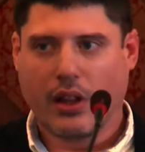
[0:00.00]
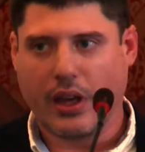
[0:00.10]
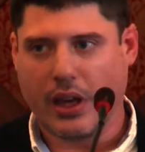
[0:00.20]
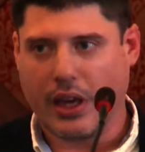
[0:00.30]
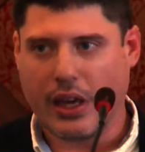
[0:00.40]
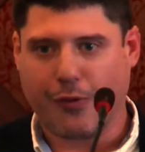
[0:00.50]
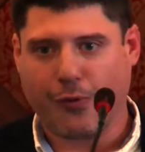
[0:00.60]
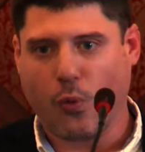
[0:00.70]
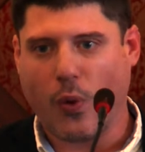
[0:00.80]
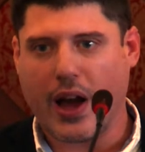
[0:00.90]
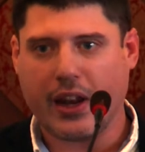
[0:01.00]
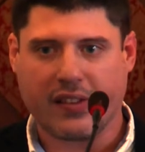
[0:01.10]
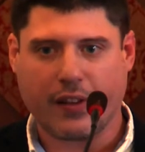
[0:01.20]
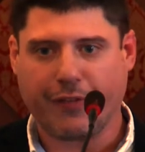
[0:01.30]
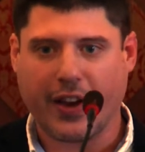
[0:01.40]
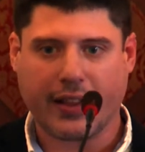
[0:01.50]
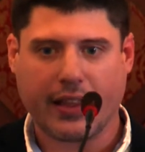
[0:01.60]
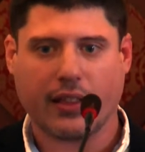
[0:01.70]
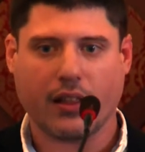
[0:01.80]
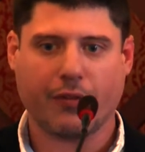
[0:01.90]
if one is
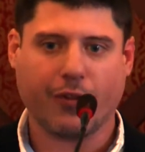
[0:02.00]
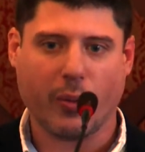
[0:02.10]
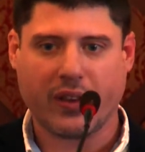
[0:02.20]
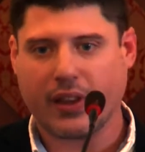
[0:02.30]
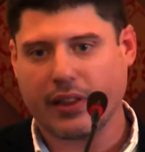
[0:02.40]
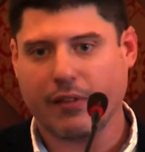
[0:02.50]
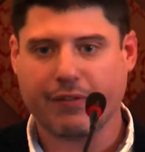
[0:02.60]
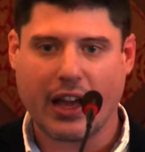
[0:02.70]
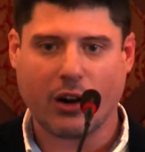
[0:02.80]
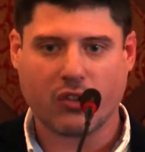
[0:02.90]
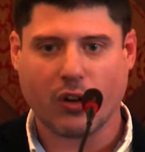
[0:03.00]
affected from a certain virus,